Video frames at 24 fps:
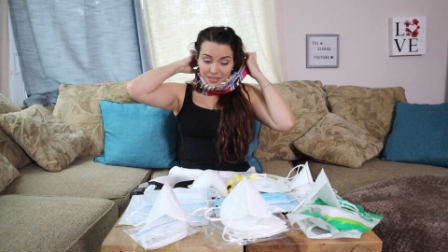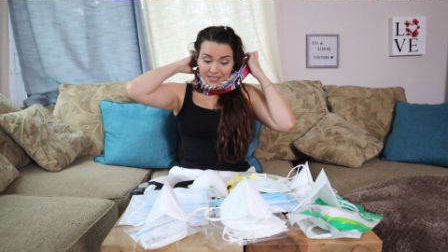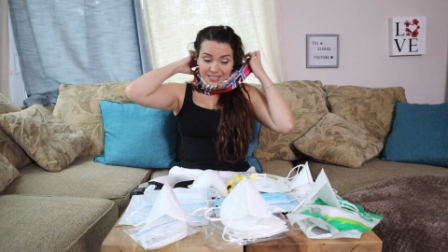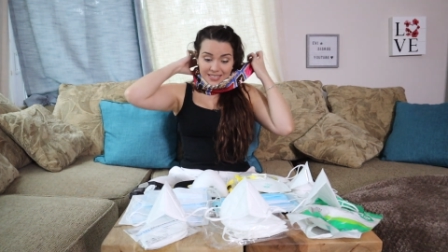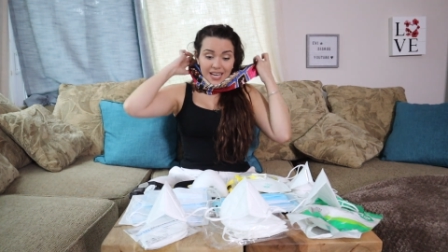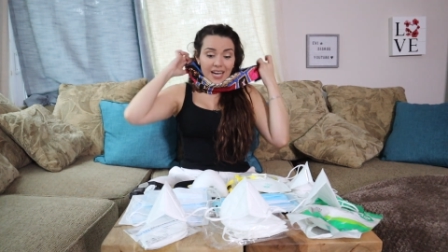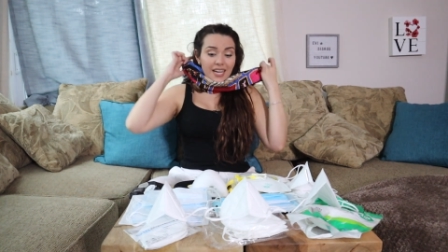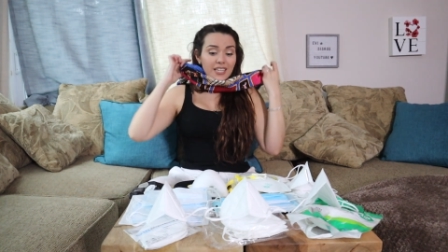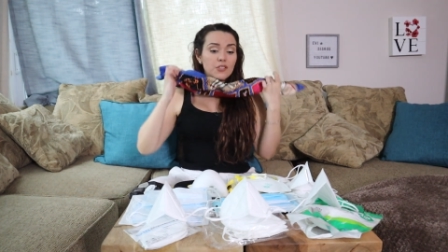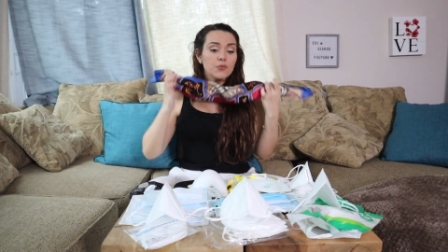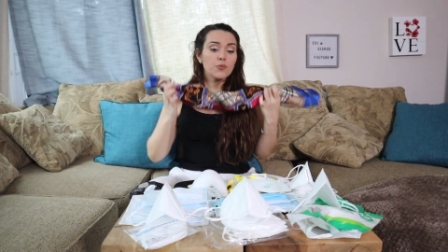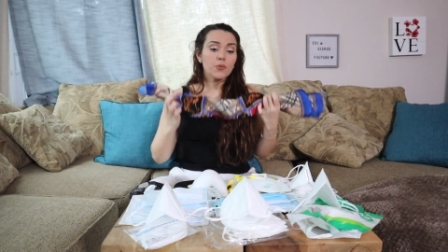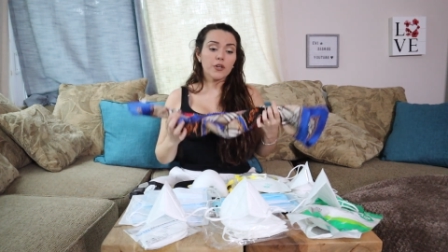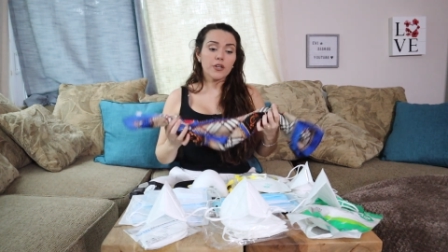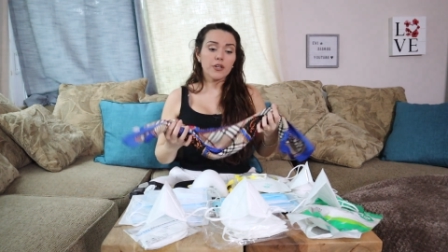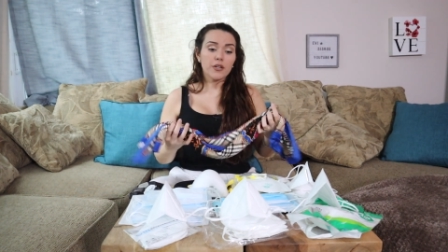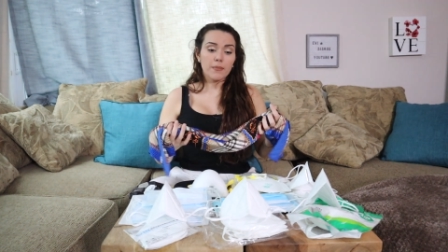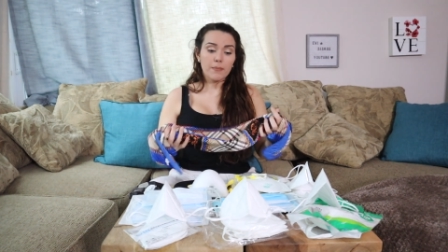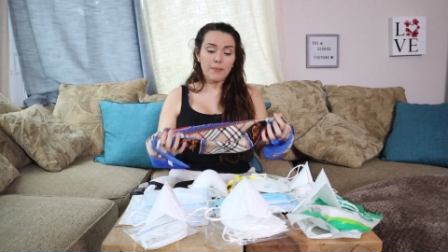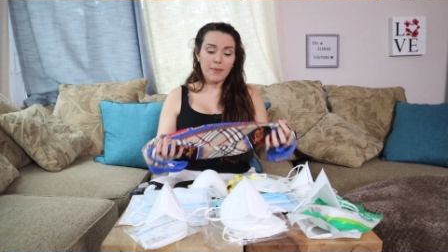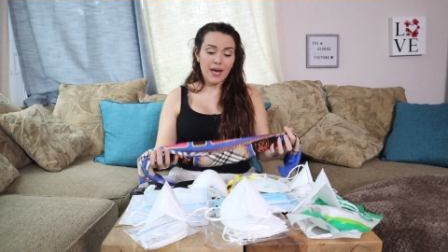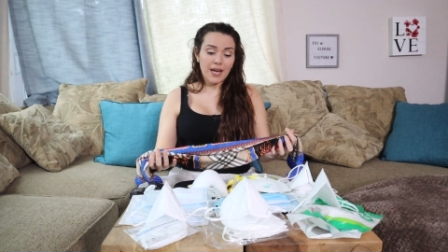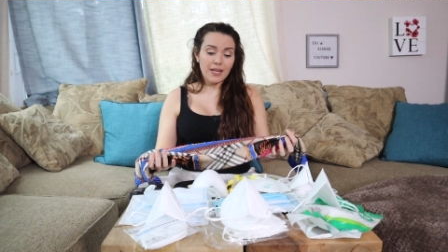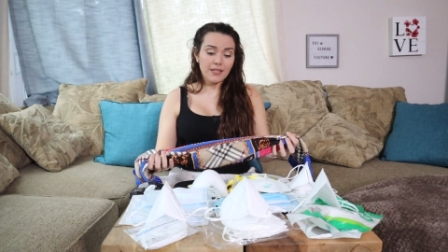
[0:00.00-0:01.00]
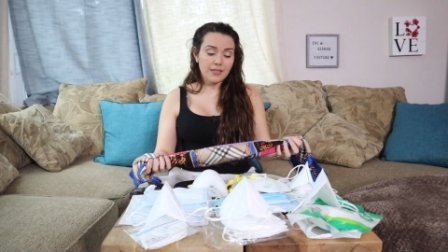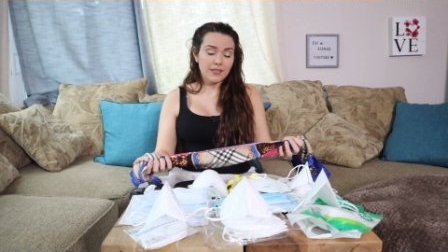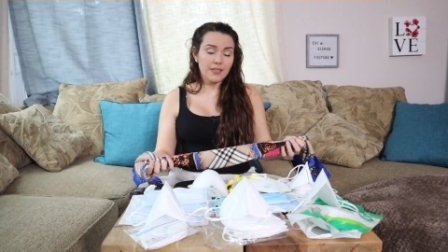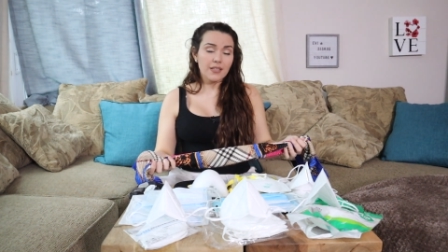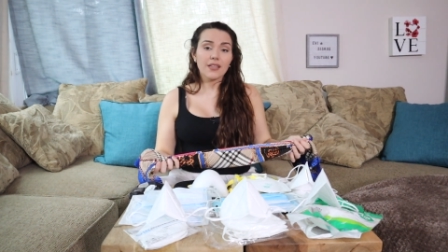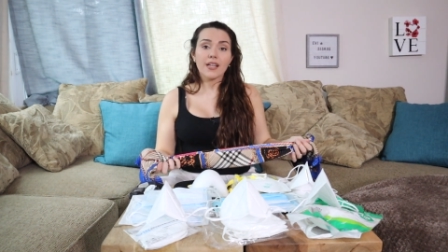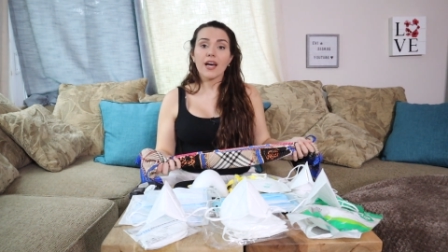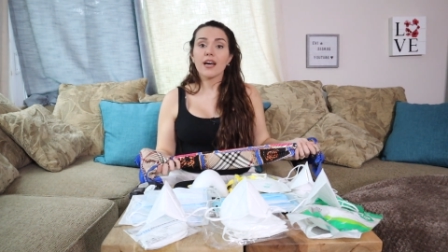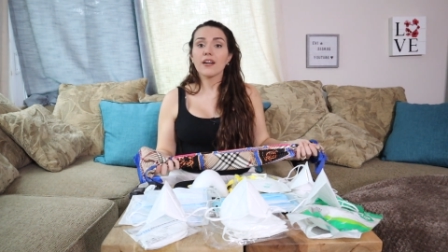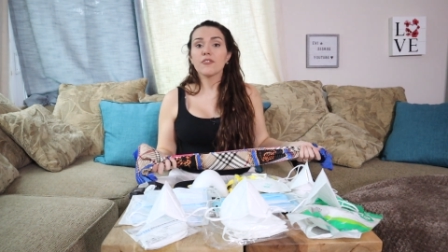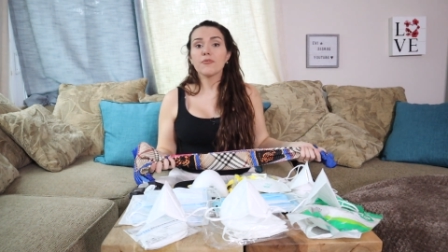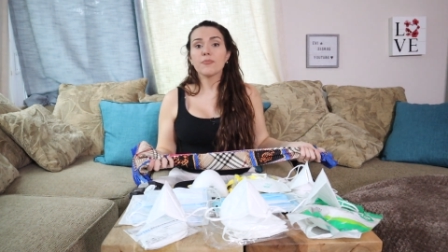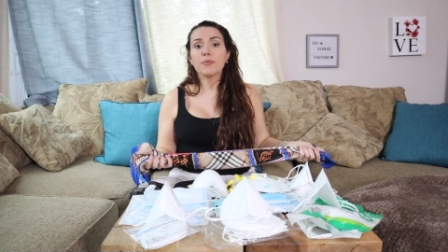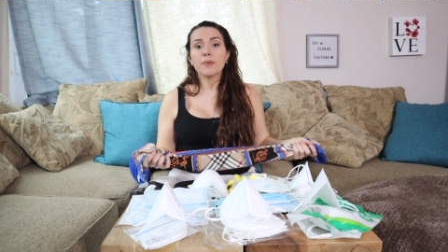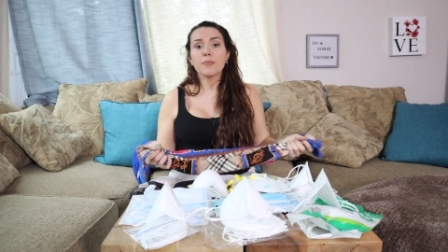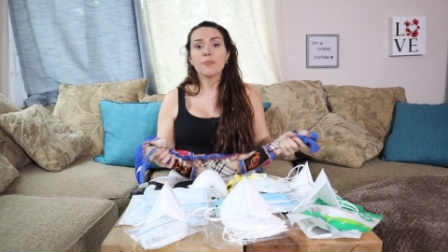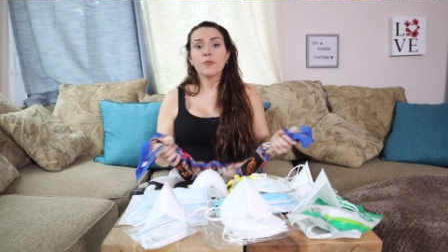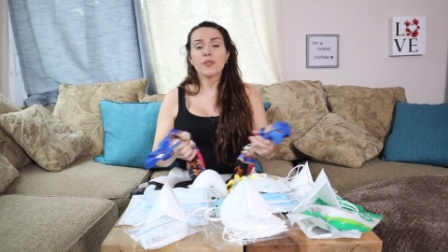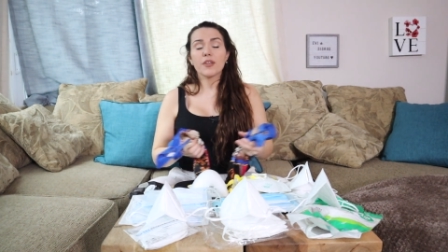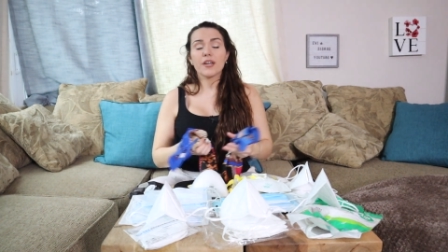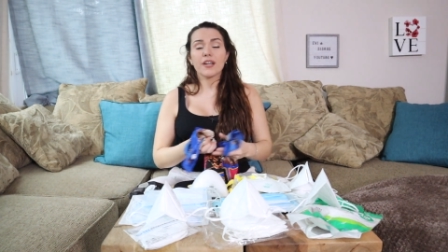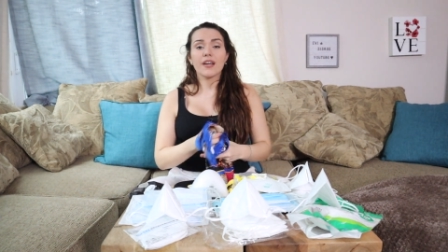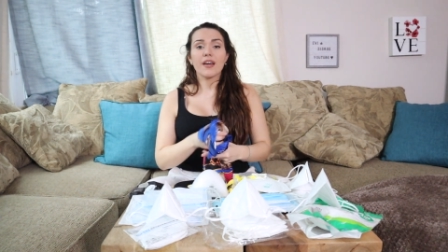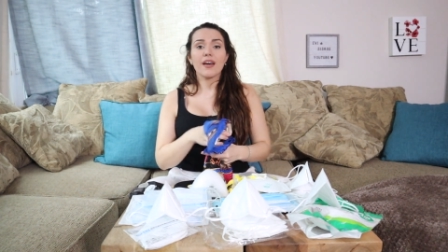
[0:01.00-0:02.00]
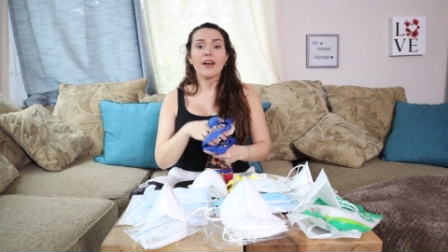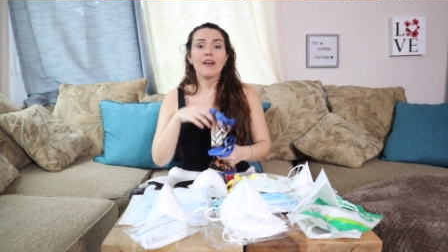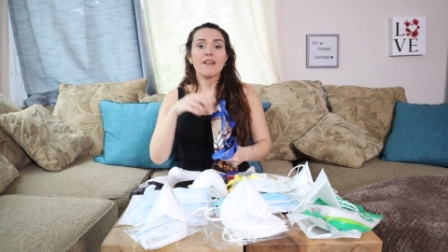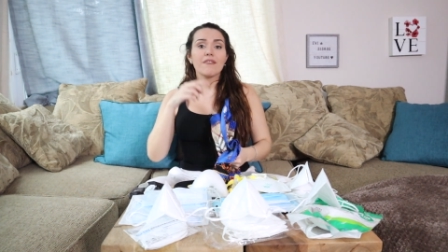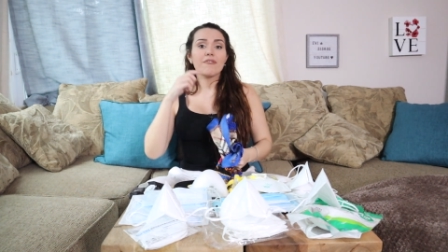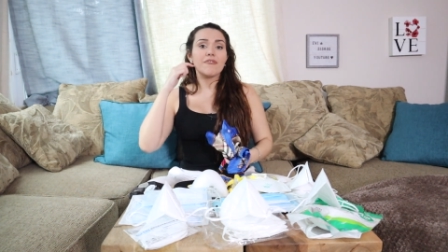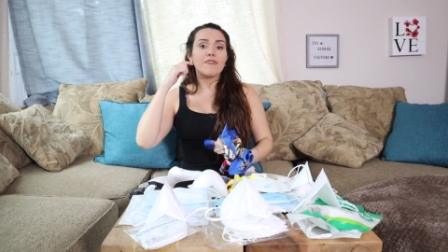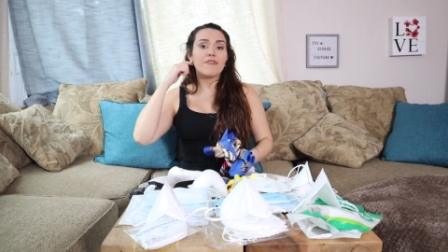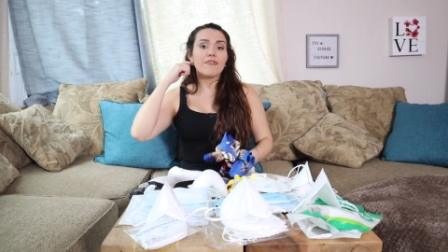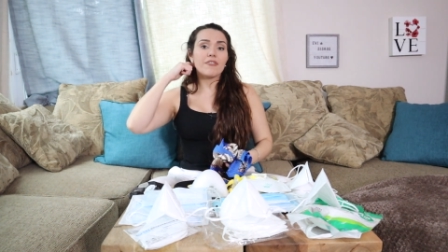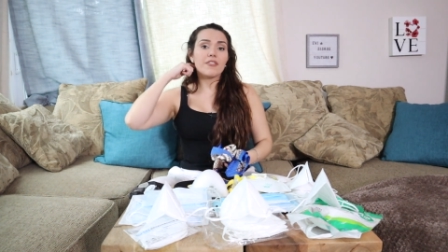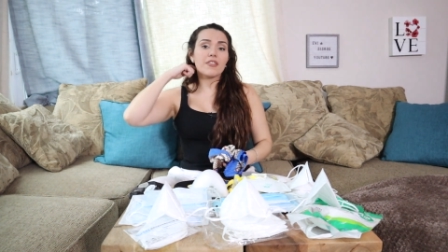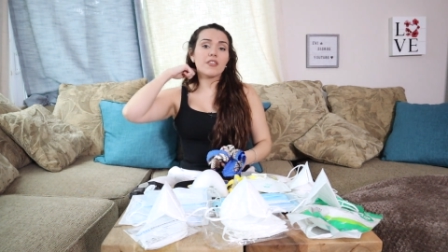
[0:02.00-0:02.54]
besides wearing a mask, a lot of people that have